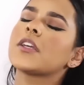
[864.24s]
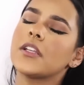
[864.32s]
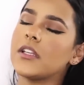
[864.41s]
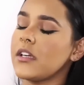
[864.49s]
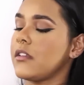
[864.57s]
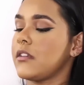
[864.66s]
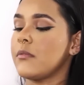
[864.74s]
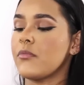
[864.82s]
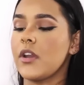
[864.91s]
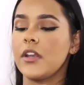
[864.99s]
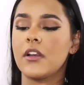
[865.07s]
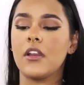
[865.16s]
I'm
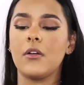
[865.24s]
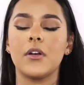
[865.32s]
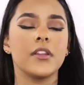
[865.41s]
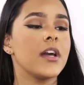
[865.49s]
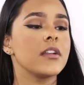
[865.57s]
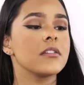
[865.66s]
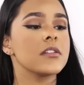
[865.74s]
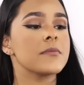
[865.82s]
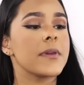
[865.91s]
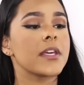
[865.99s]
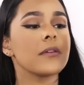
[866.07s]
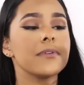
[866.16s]
running low on that,
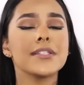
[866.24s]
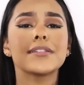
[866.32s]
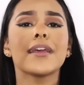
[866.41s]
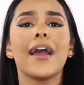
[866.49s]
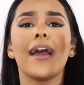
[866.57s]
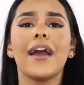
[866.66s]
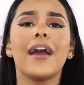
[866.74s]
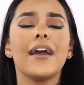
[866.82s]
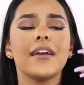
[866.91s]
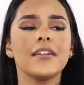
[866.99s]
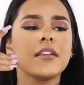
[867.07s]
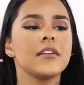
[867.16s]
it's making me
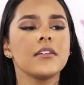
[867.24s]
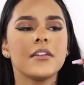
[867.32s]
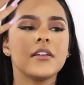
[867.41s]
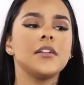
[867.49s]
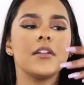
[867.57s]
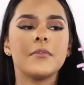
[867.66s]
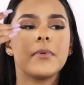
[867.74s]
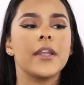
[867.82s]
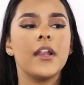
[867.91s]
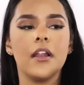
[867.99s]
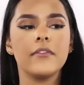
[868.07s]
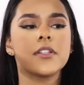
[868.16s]
sad, but
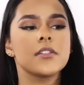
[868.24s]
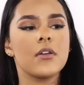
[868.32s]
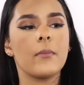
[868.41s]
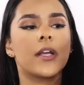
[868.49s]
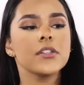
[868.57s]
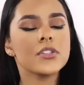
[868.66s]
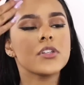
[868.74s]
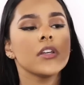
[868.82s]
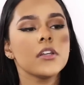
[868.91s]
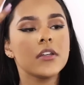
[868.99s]
I love it so much.